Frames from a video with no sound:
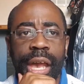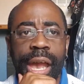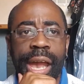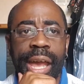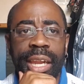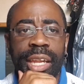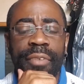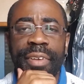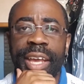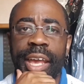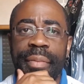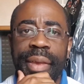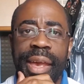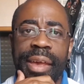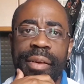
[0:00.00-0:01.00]
And another
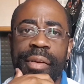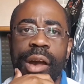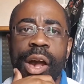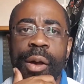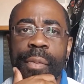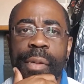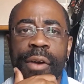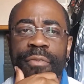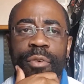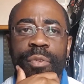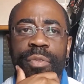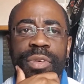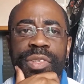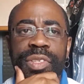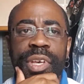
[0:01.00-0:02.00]
game, I thought
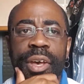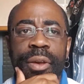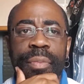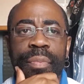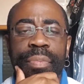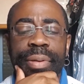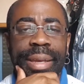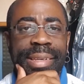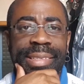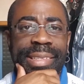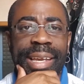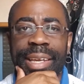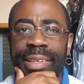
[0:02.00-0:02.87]
was pretty sick.